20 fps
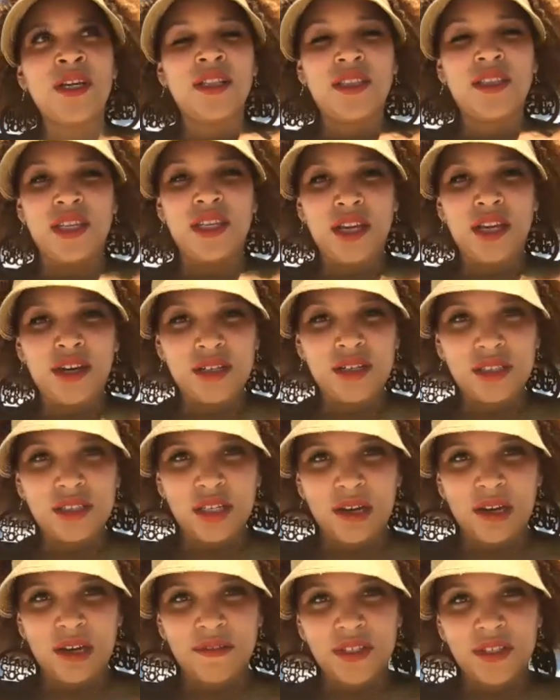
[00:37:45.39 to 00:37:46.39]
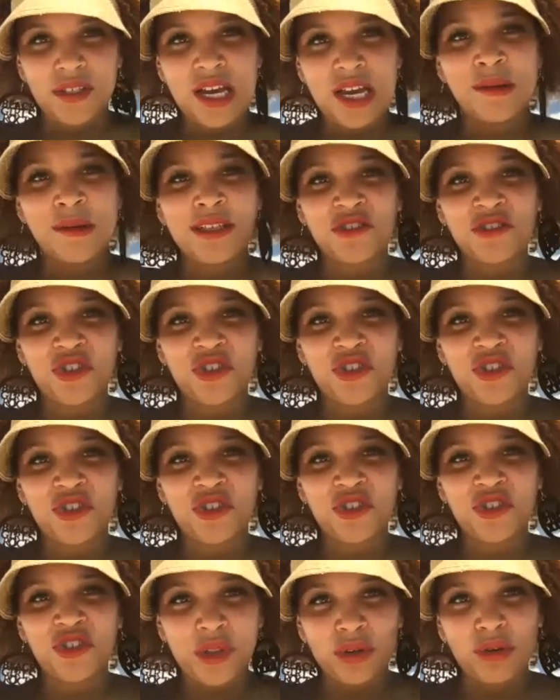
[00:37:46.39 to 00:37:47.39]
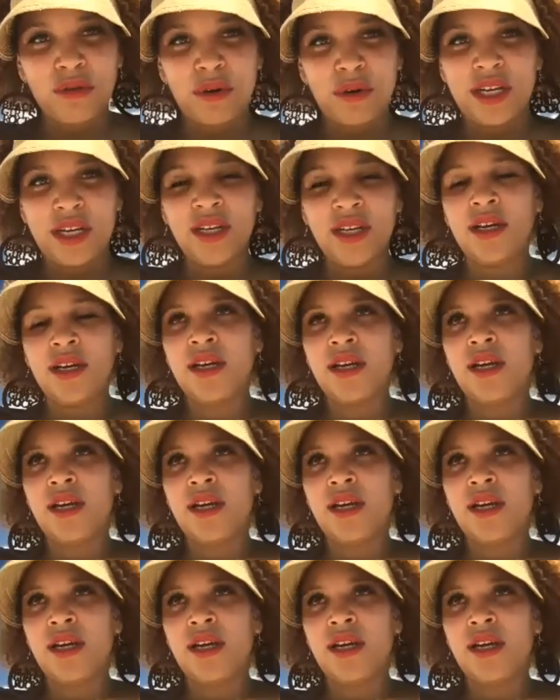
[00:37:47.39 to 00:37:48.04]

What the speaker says: the years of the times I've trained with you and